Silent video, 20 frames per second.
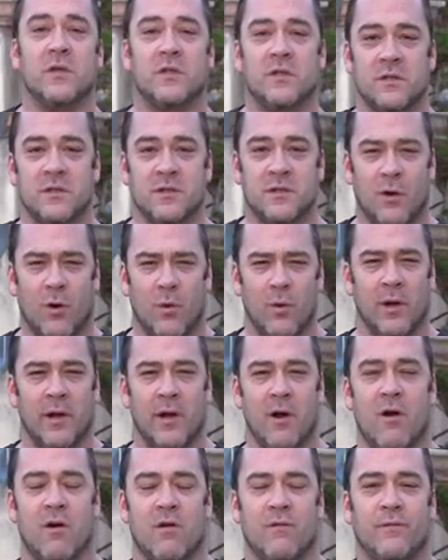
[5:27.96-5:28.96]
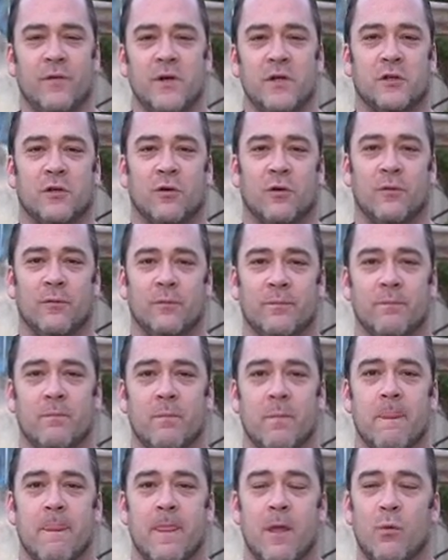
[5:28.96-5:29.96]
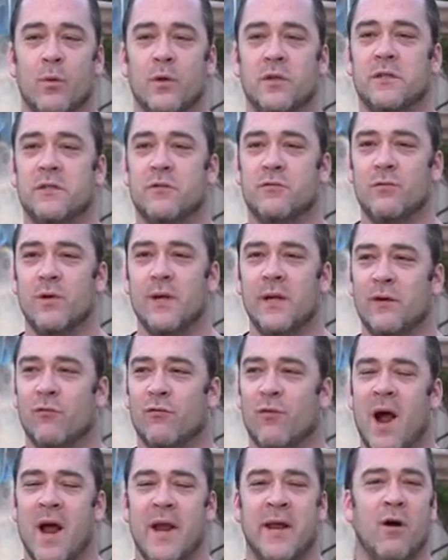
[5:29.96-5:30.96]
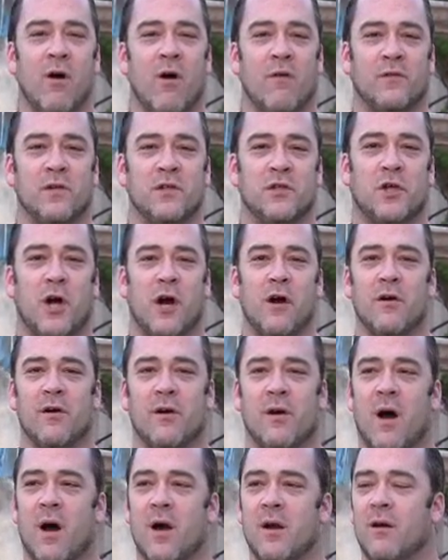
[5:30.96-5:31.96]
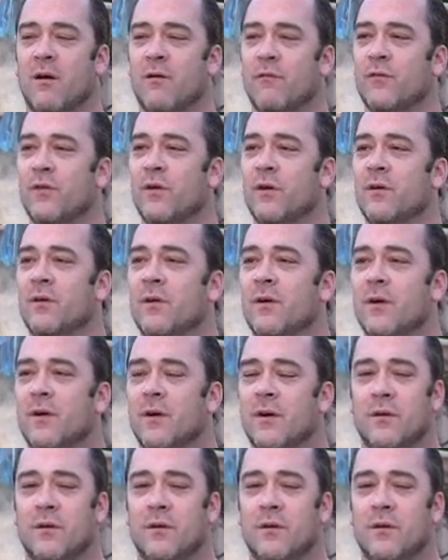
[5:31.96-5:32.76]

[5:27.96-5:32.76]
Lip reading: which is totally artificial, which is really riding off the juggernaut of the